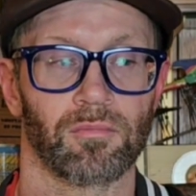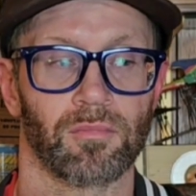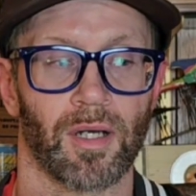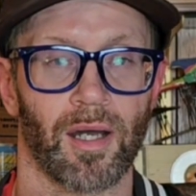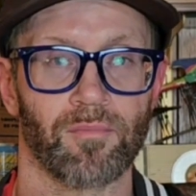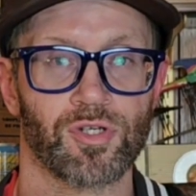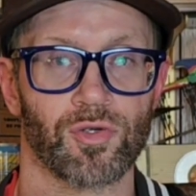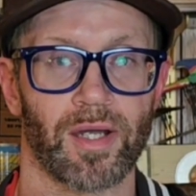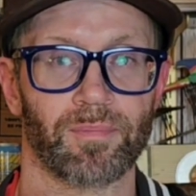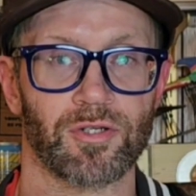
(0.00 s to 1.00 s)
I'm
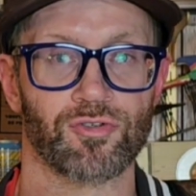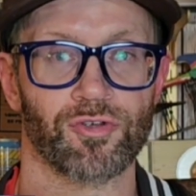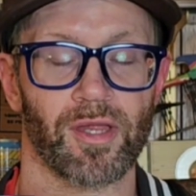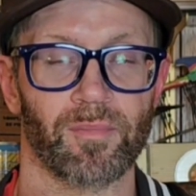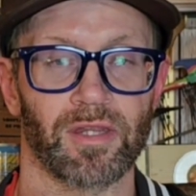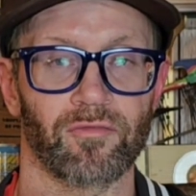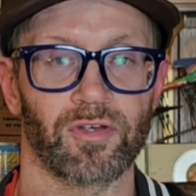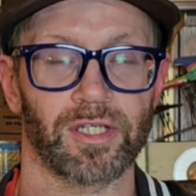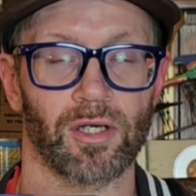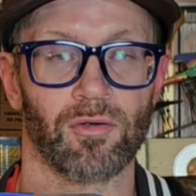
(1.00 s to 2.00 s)
sure I pictured them in the
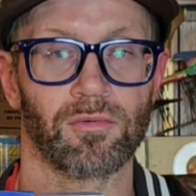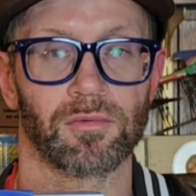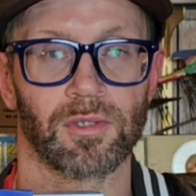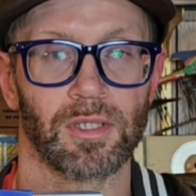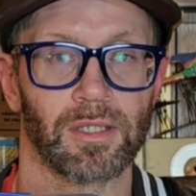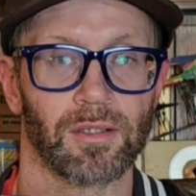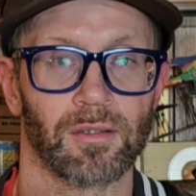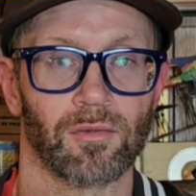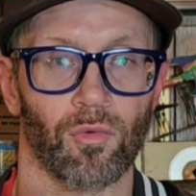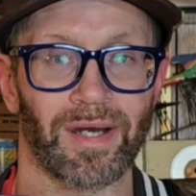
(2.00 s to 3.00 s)
video
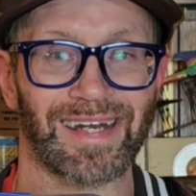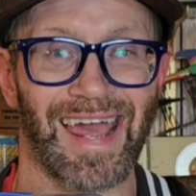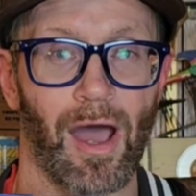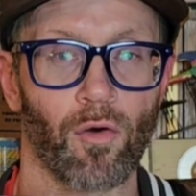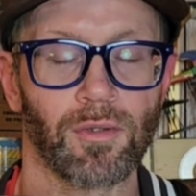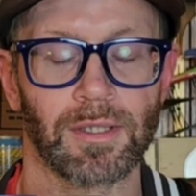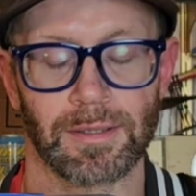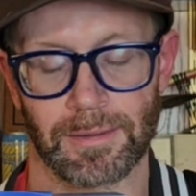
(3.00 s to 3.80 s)
right now.